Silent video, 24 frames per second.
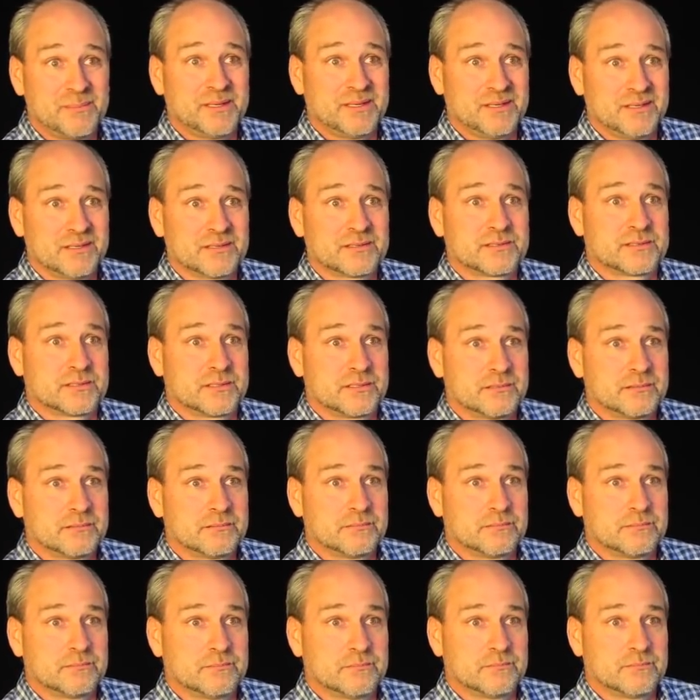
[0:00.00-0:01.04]
bills
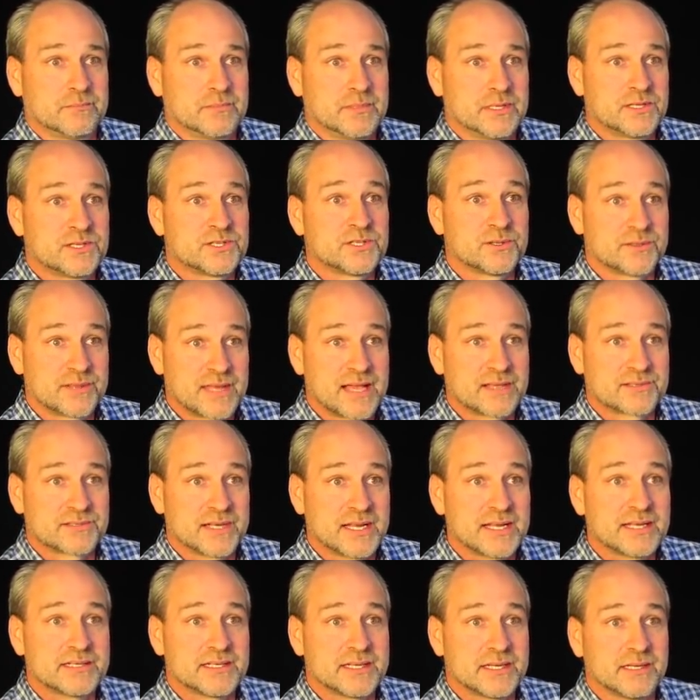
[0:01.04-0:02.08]
in
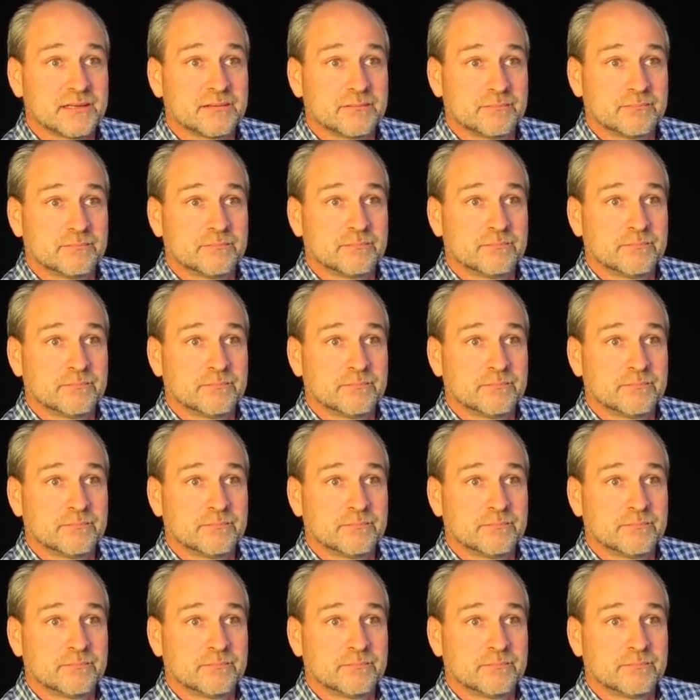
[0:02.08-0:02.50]
2018.